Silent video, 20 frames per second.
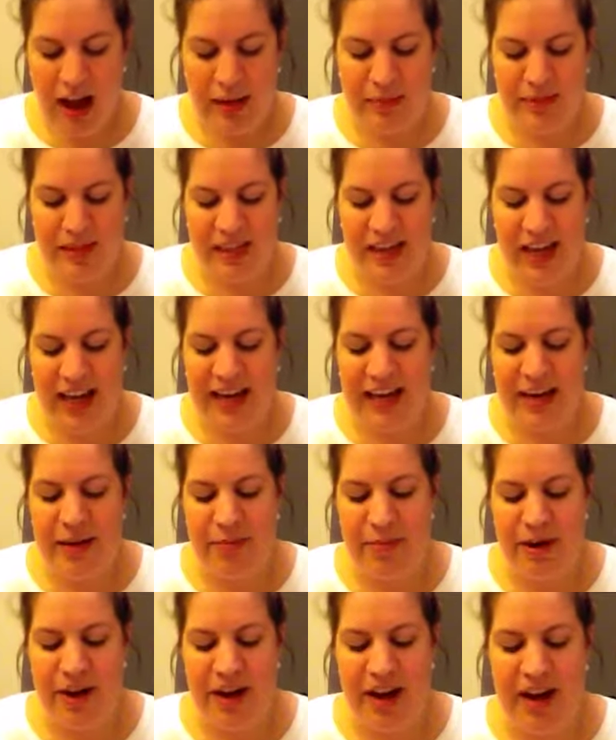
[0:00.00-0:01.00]
Slide
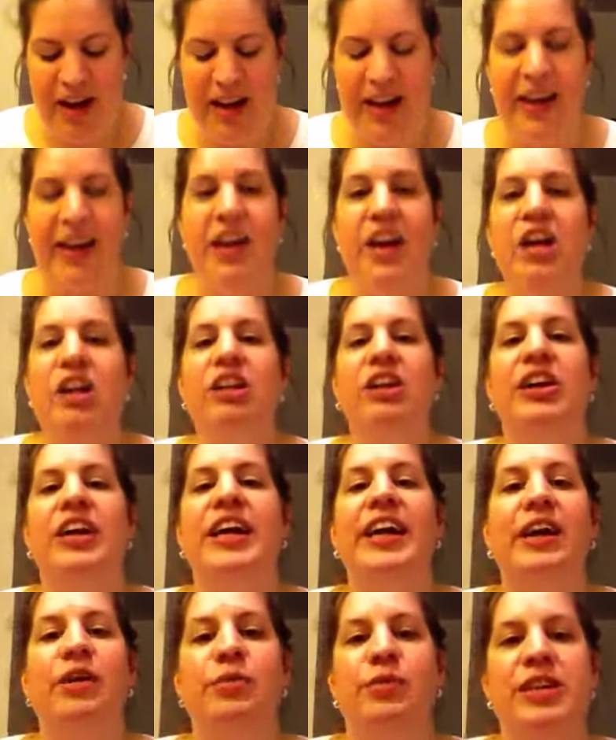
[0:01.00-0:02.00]
number 9,
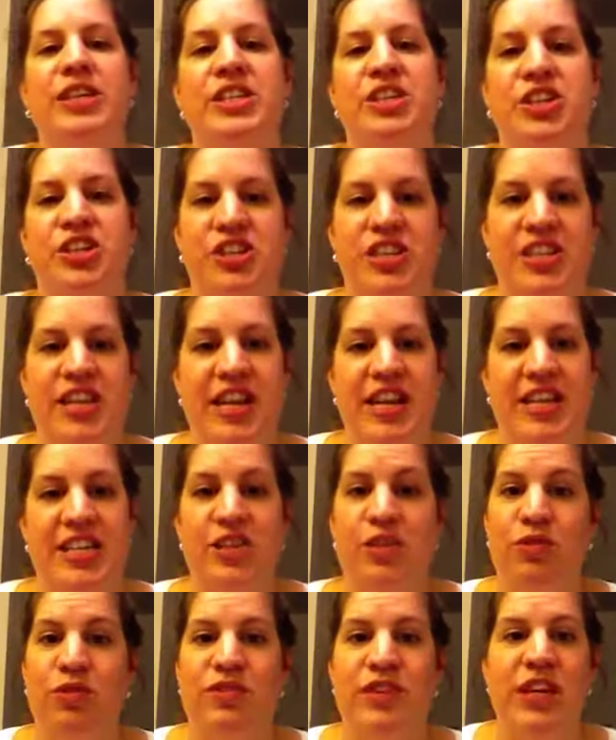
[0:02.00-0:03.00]
looking at research studies.
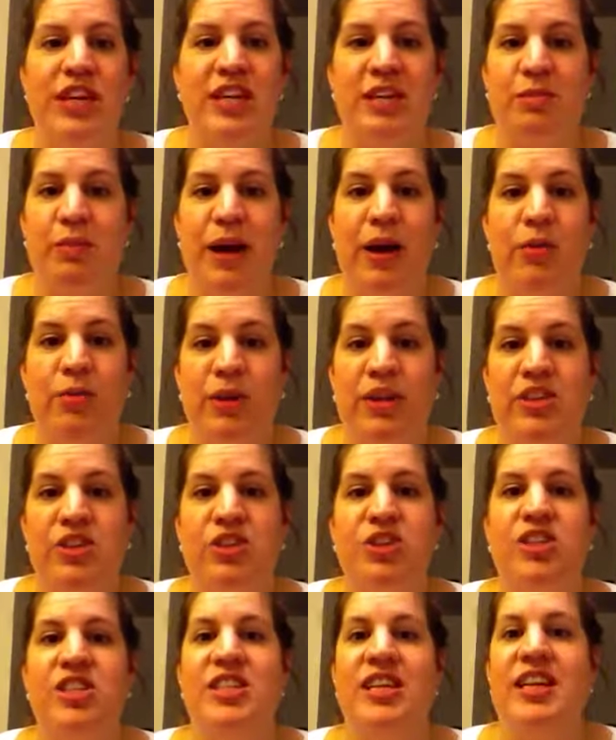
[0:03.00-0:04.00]
So we've talked about
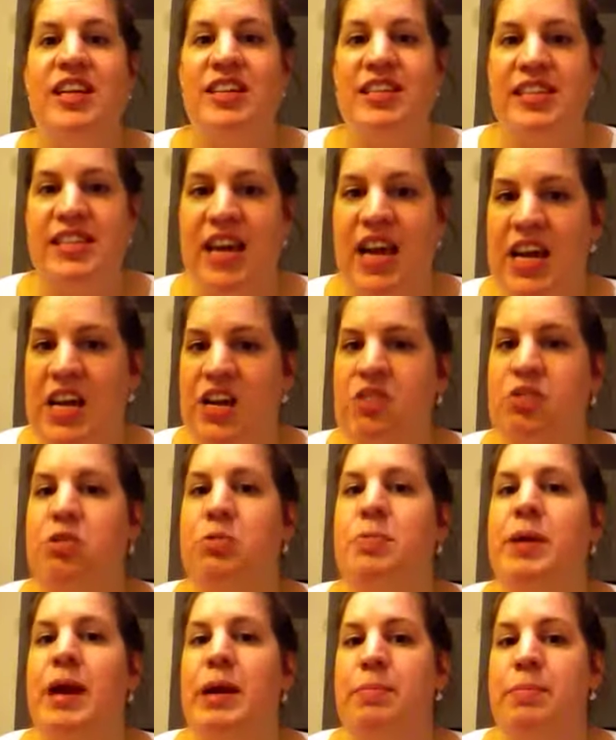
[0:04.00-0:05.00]
research studies, technical
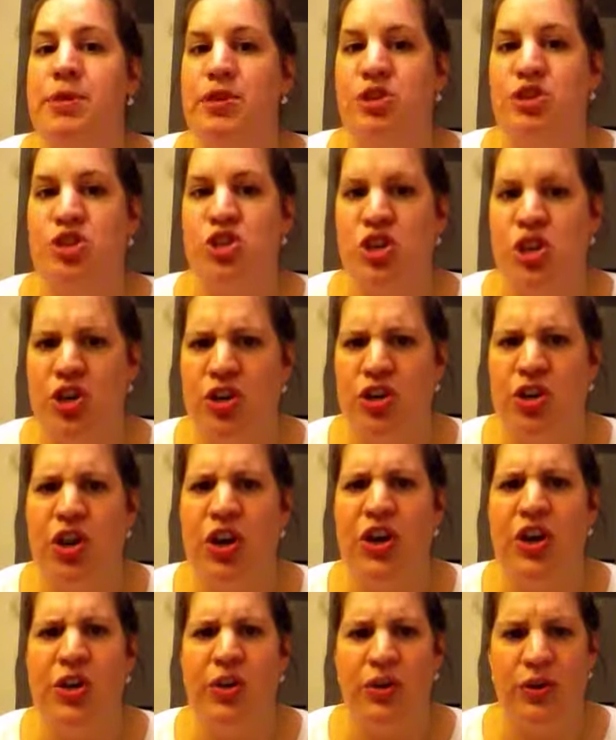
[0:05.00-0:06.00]
papers, journal
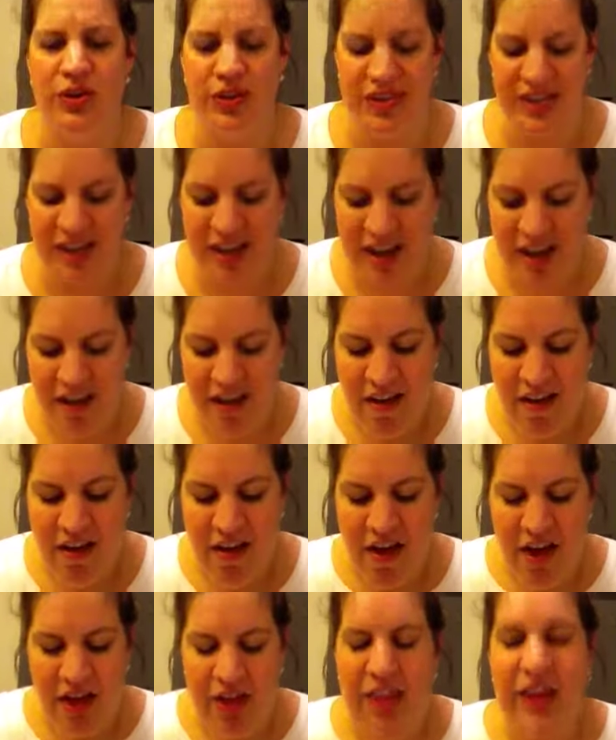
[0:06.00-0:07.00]
articles.
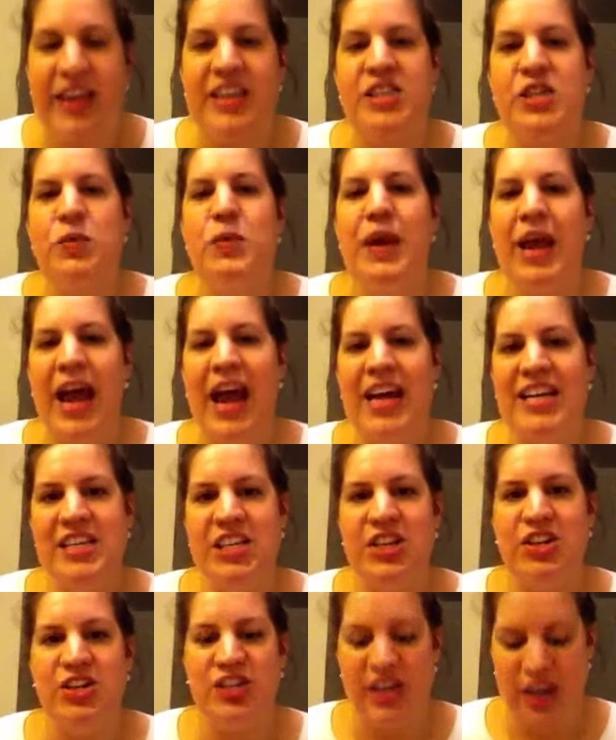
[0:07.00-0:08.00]
Things you want to
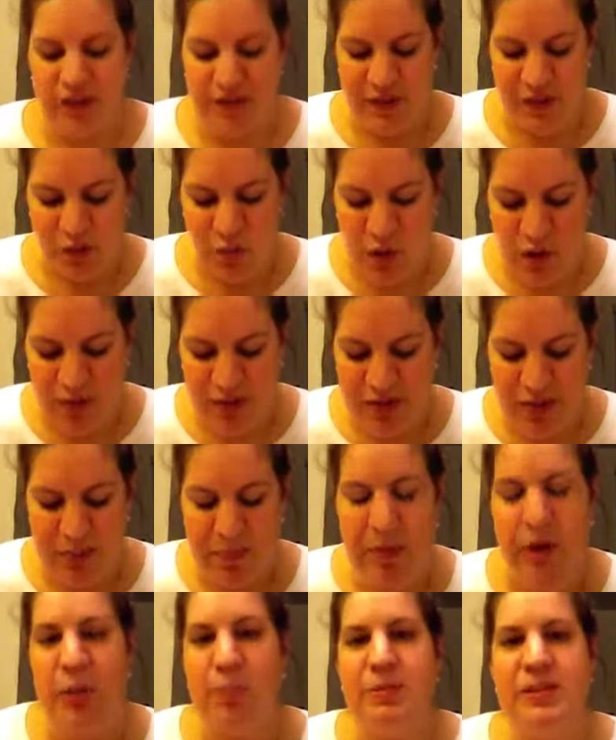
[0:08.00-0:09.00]
ask yourself is, what was the
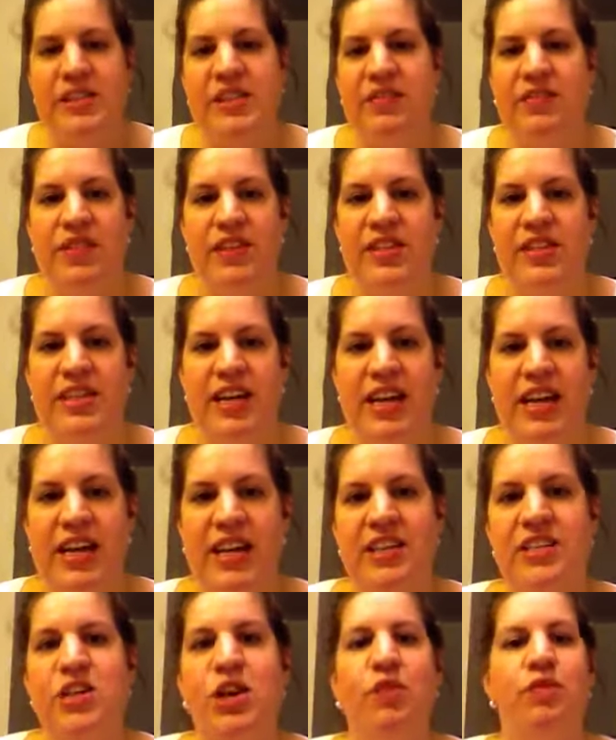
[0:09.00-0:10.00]
purpose of the
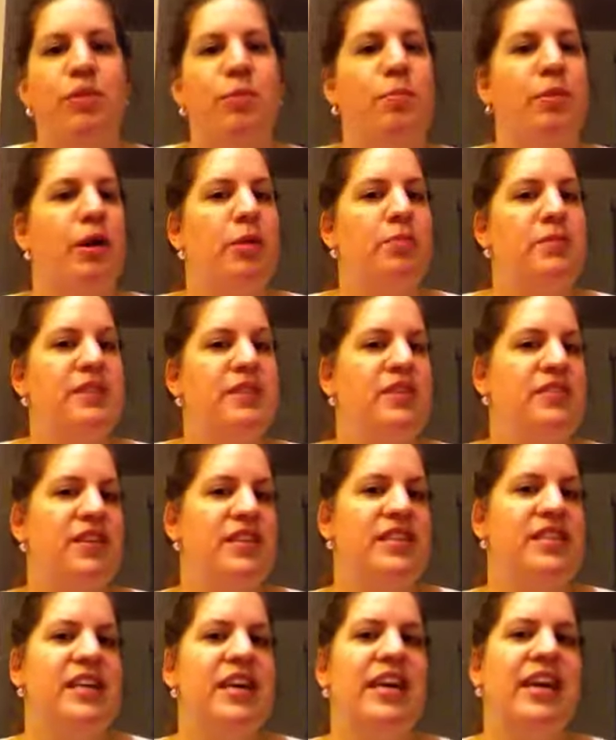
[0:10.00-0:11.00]
study? So if the purpose of the
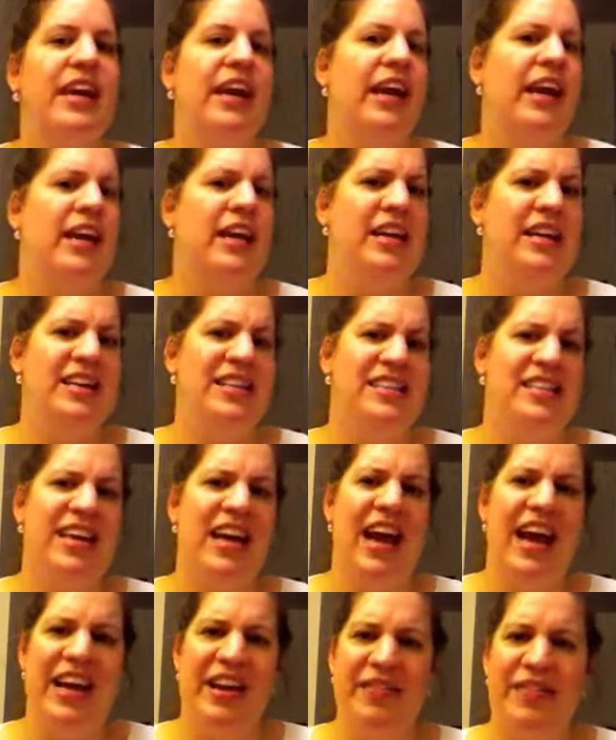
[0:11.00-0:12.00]
study is
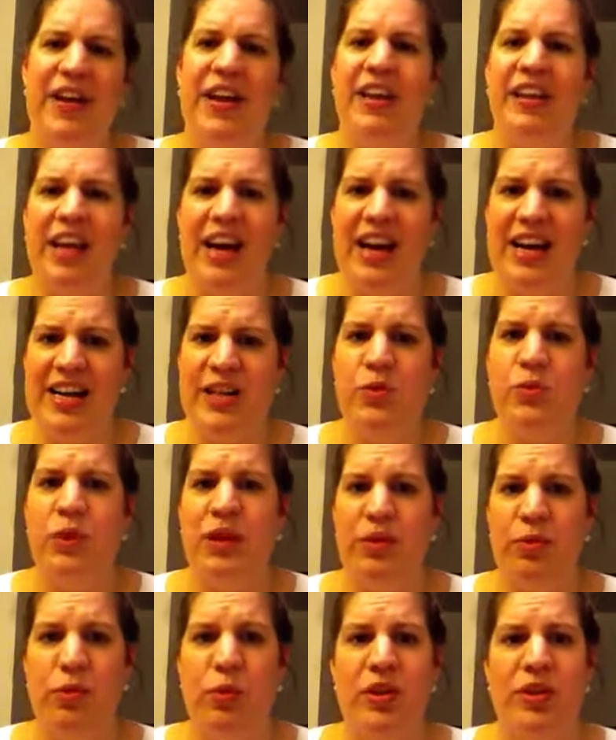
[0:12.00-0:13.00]
kind of aligned
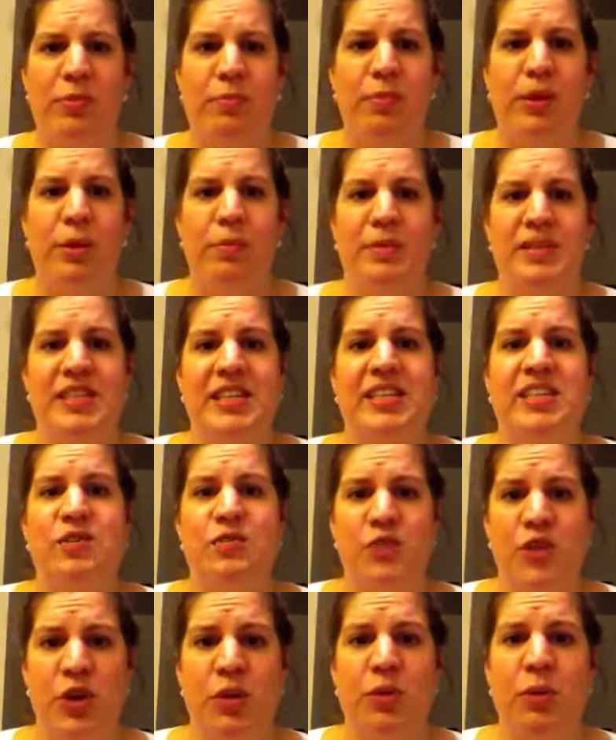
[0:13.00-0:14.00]
with what the purpose is
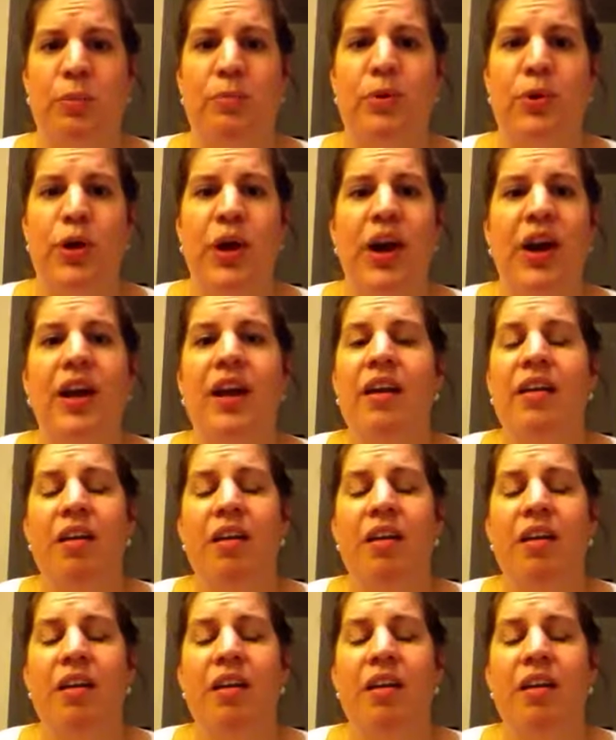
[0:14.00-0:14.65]
of your report,